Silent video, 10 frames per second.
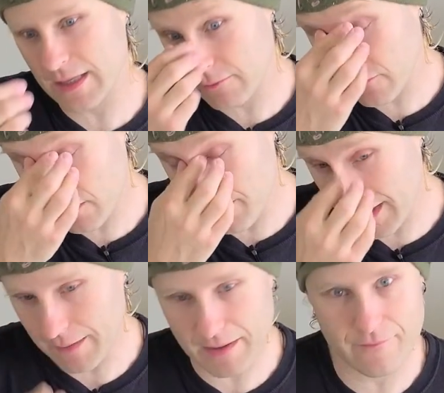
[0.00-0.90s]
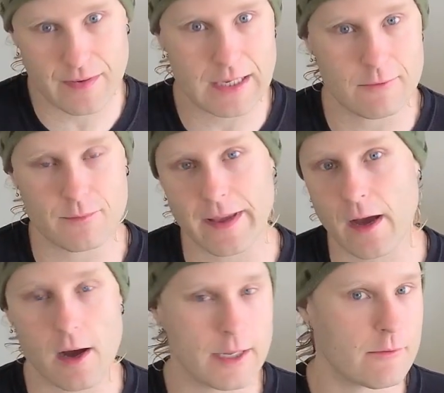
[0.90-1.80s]
use to make my videos, my
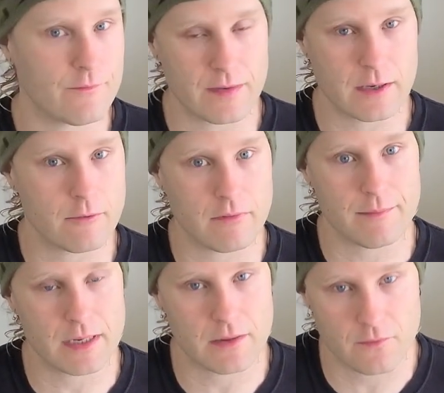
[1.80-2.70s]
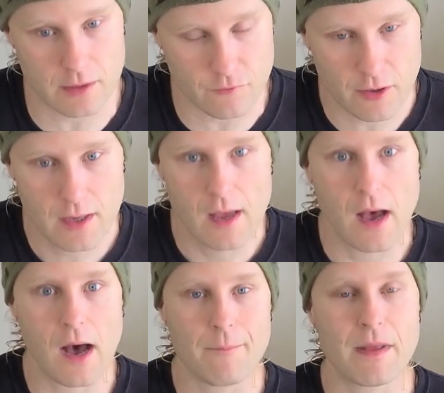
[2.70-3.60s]
audio and video equipment and such.
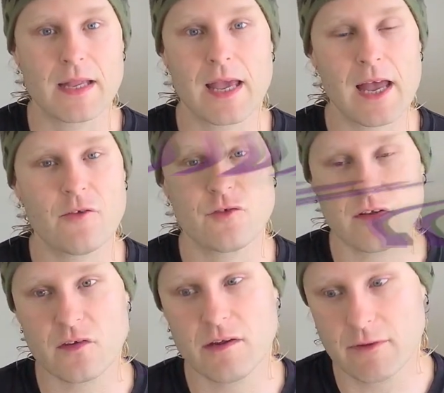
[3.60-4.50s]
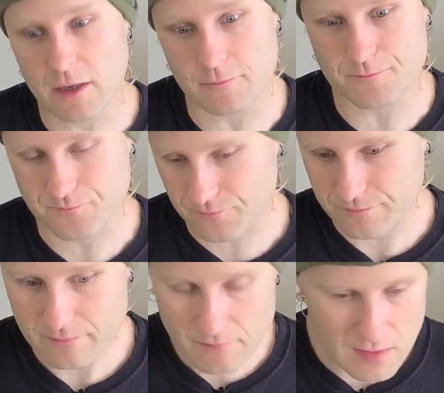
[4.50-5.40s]
And guys, just so you know,
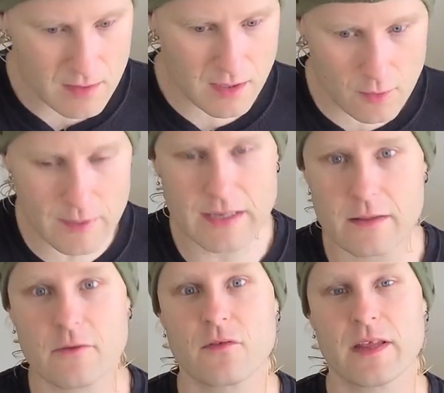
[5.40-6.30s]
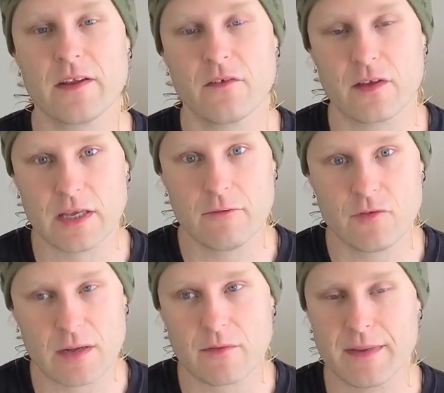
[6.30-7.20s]
going to those links is a
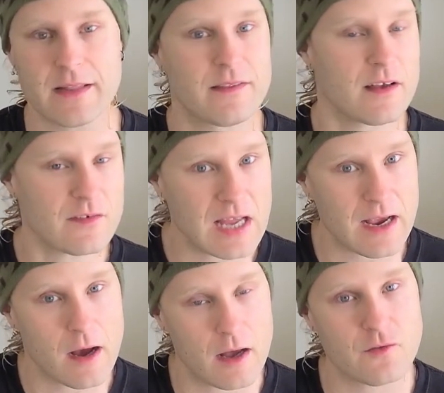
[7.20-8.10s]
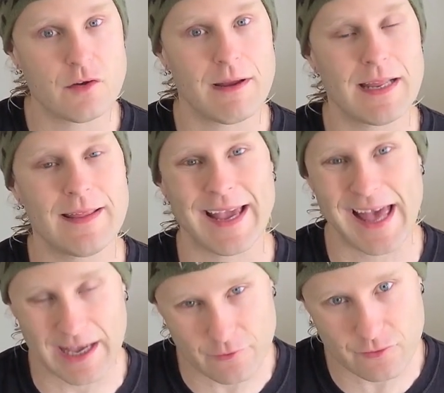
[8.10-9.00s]
huge help to me. It does not cost you
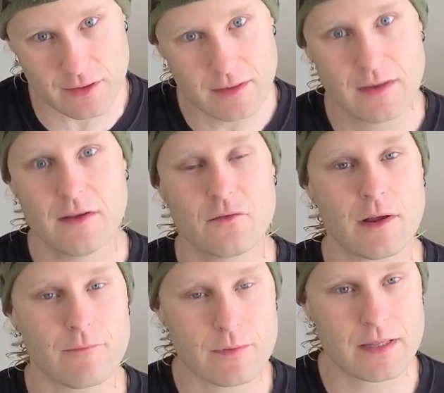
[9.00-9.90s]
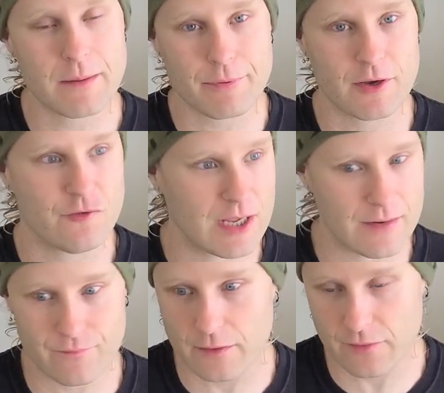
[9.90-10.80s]
anything extra, so I really
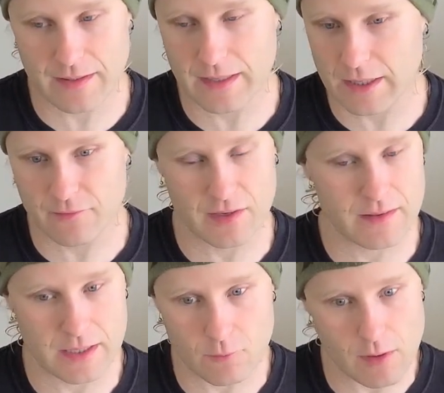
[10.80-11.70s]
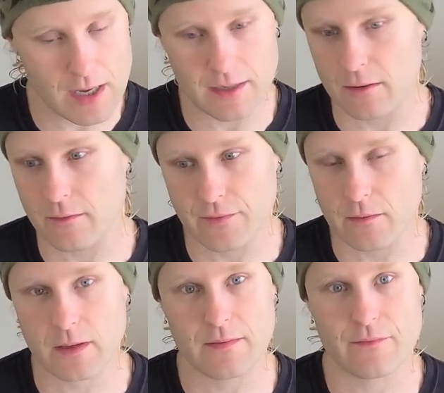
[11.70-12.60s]
appreciate if there's anything you see that you want, or if
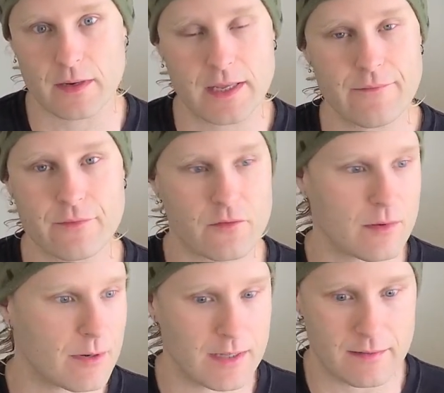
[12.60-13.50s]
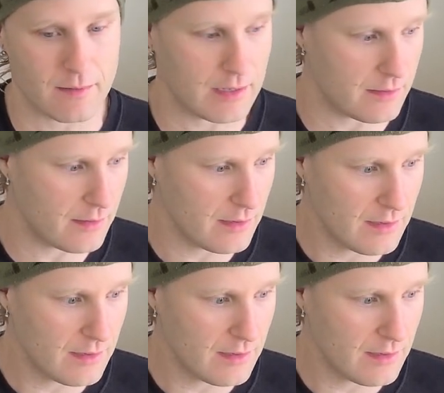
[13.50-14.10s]
you're looking for a gift for someone and